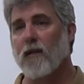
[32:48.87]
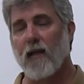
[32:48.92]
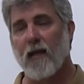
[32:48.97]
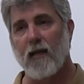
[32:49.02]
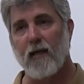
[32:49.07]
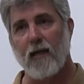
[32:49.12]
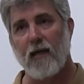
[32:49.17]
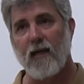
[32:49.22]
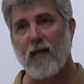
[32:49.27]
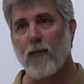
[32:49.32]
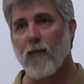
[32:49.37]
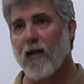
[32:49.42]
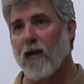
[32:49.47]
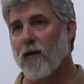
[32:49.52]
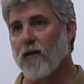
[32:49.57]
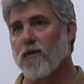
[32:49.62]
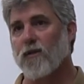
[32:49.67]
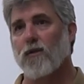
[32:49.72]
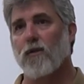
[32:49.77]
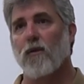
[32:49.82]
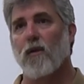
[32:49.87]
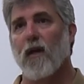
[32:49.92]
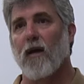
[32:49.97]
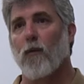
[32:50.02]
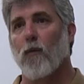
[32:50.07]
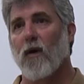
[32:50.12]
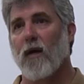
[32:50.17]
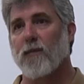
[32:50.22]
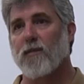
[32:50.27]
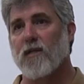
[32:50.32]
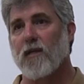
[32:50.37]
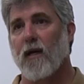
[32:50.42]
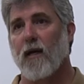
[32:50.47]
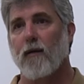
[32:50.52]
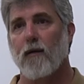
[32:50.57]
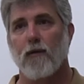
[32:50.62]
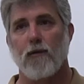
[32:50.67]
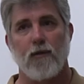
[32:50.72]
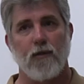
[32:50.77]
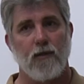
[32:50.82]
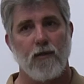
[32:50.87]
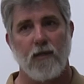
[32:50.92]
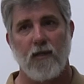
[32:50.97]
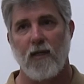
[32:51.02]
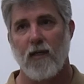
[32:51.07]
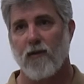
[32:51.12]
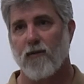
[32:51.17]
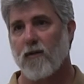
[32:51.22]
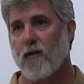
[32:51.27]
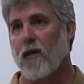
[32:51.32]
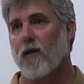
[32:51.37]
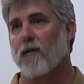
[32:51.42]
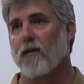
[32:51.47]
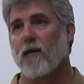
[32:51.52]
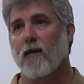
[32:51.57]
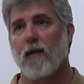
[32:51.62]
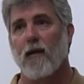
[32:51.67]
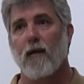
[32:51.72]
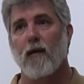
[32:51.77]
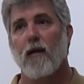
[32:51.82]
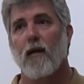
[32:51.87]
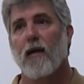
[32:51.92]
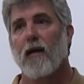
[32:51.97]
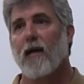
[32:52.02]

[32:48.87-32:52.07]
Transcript: they can email us through that website or just see us out there